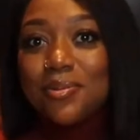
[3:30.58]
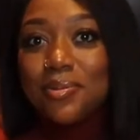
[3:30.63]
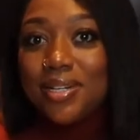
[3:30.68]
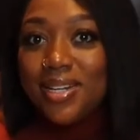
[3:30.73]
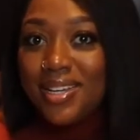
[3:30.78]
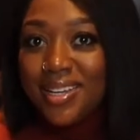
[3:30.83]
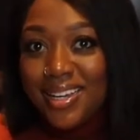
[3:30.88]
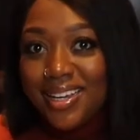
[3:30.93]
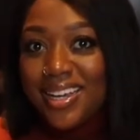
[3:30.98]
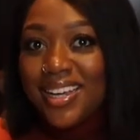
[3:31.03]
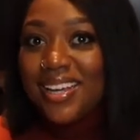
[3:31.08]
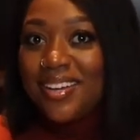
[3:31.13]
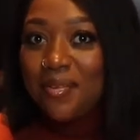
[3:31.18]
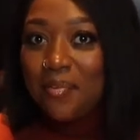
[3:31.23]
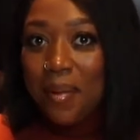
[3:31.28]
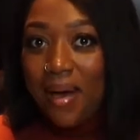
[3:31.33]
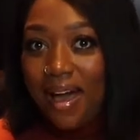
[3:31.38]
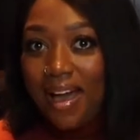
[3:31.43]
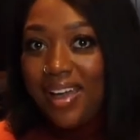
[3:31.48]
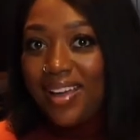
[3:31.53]
when it get in the
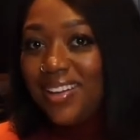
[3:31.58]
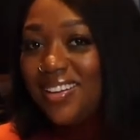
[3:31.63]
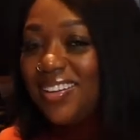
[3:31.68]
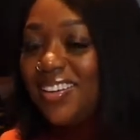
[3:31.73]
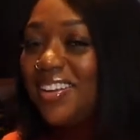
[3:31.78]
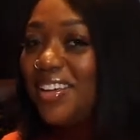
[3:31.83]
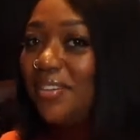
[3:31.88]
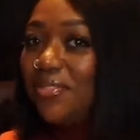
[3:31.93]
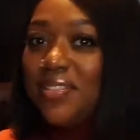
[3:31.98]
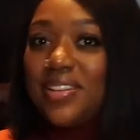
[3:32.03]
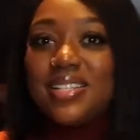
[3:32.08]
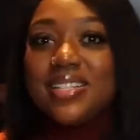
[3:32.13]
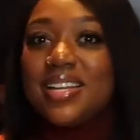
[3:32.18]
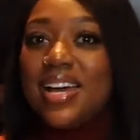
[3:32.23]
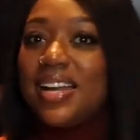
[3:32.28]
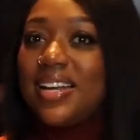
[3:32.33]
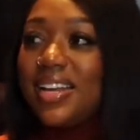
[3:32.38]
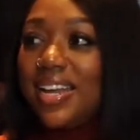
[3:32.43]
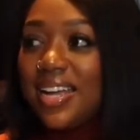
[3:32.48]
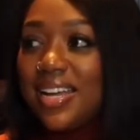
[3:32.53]
pot. If it's
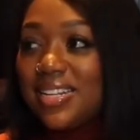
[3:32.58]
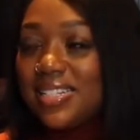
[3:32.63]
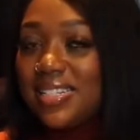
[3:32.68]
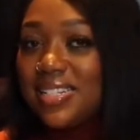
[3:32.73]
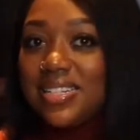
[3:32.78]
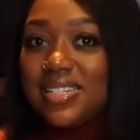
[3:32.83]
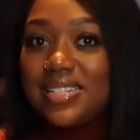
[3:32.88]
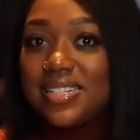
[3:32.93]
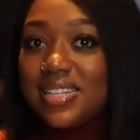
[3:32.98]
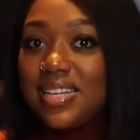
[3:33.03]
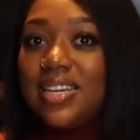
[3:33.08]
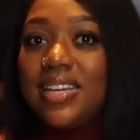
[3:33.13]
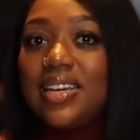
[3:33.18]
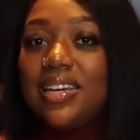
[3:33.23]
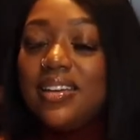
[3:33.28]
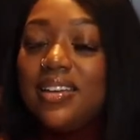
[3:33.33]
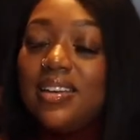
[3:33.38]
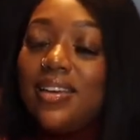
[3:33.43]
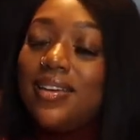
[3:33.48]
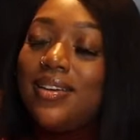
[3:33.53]
not dancing and
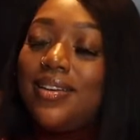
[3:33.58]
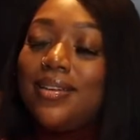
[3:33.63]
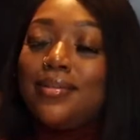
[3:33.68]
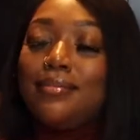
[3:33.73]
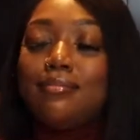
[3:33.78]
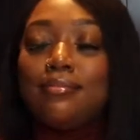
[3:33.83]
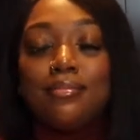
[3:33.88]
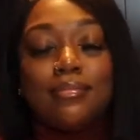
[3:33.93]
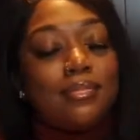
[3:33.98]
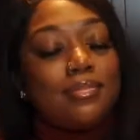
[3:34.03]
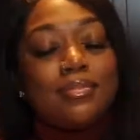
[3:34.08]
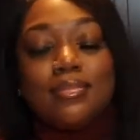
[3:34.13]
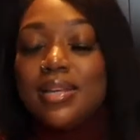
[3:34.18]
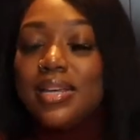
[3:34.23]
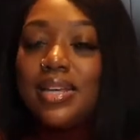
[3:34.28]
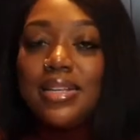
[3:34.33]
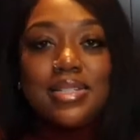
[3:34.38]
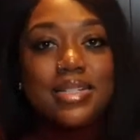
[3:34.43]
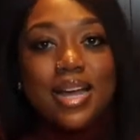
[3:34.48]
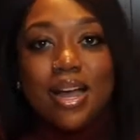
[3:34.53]
singing,
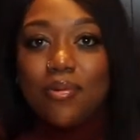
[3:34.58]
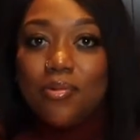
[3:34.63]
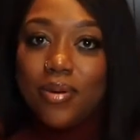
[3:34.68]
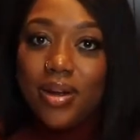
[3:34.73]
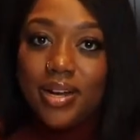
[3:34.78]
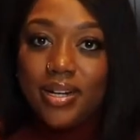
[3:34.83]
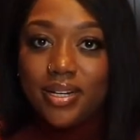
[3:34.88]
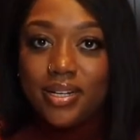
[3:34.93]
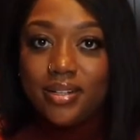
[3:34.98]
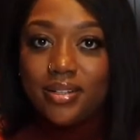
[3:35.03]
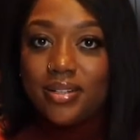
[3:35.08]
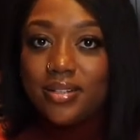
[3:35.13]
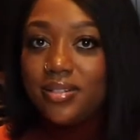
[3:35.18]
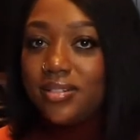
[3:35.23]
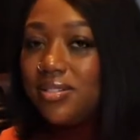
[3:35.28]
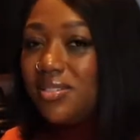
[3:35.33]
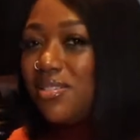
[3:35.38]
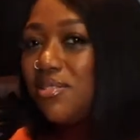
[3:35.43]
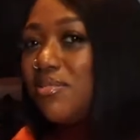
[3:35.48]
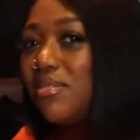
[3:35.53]
it's not ready.
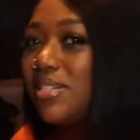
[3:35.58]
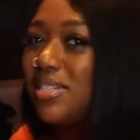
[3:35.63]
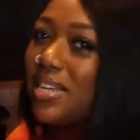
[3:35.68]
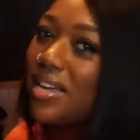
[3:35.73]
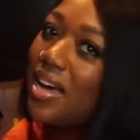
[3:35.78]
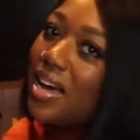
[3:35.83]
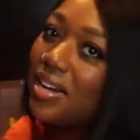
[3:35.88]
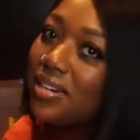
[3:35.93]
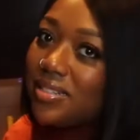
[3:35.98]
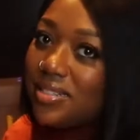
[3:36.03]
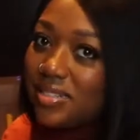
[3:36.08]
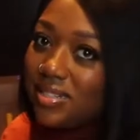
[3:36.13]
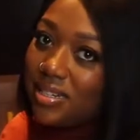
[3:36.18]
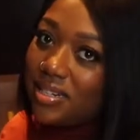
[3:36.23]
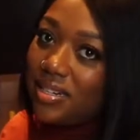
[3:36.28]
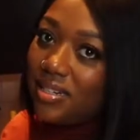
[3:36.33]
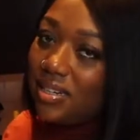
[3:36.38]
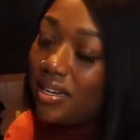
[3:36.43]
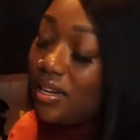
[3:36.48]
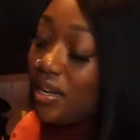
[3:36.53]
So it's kind of
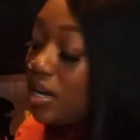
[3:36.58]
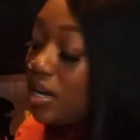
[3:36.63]
singing,